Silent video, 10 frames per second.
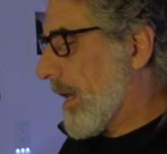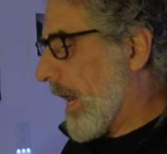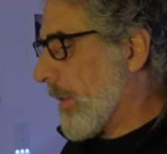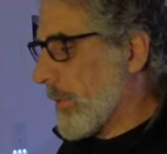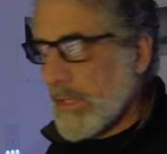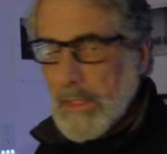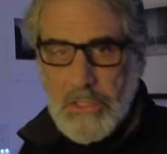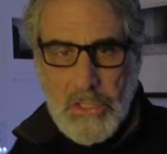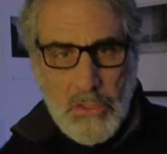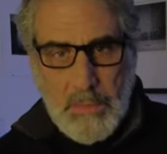I would
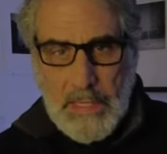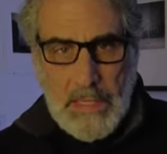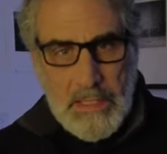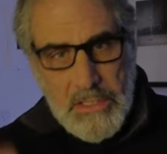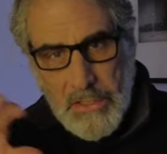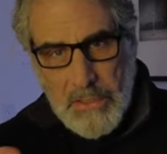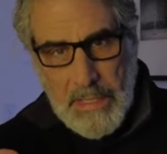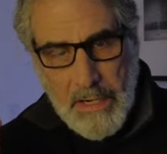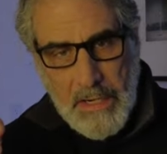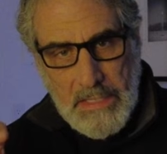zoom in certain
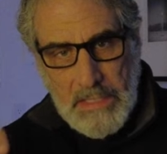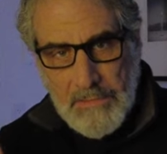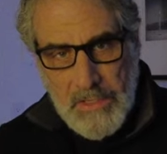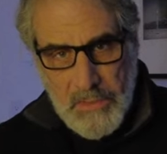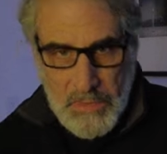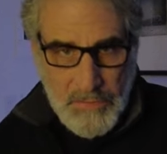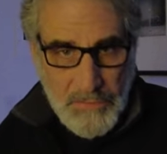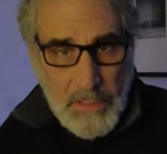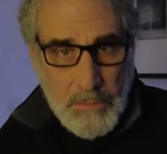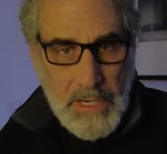areas, and if this was
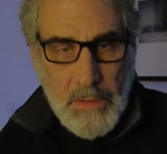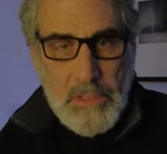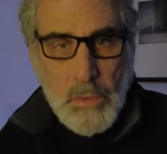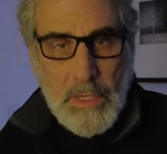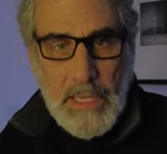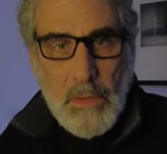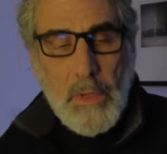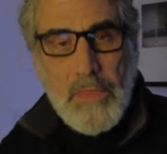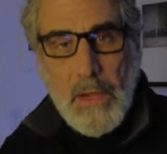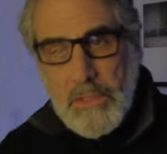film that I was working
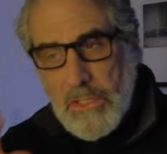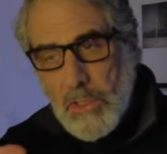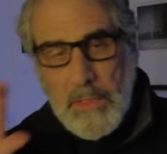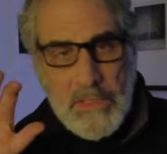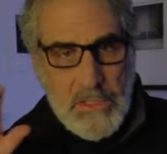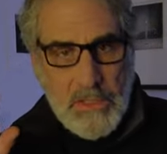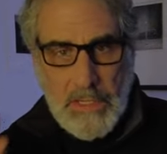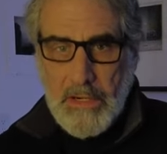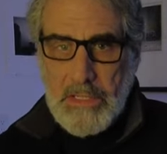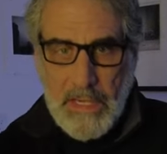with, I would zoom into certain
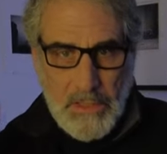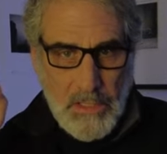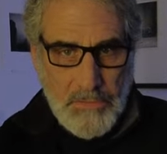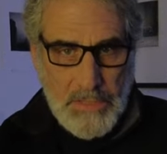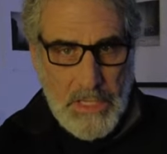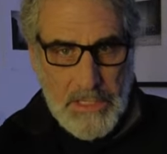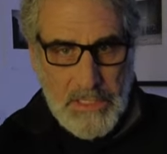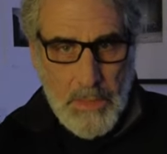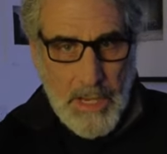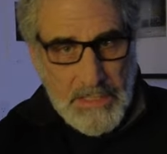areas and I'd look for dust
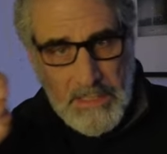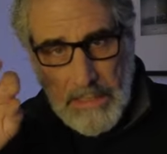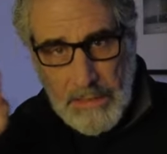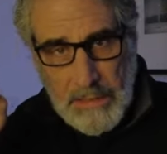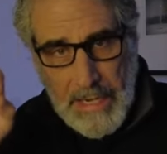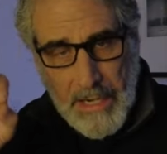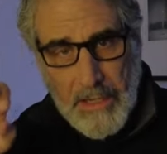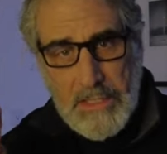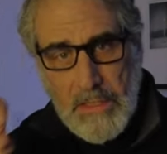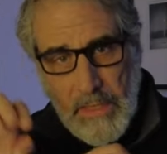spots and little
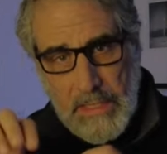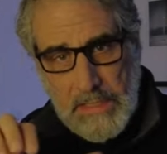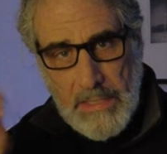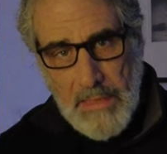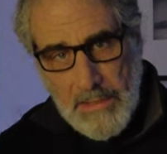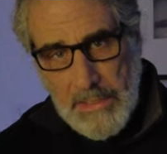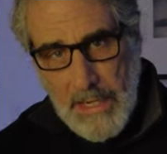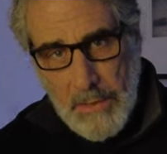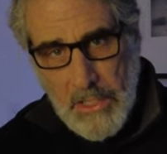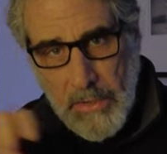hairs and things like that that I
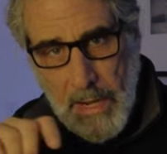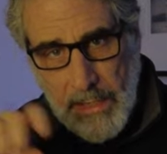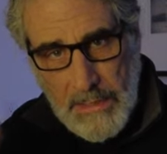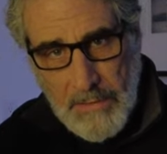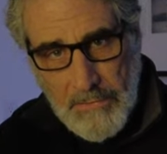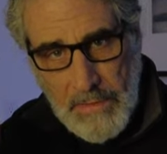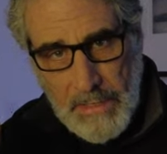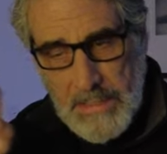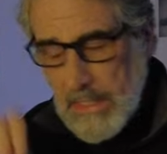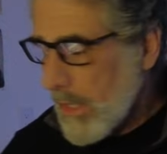would correct and fix.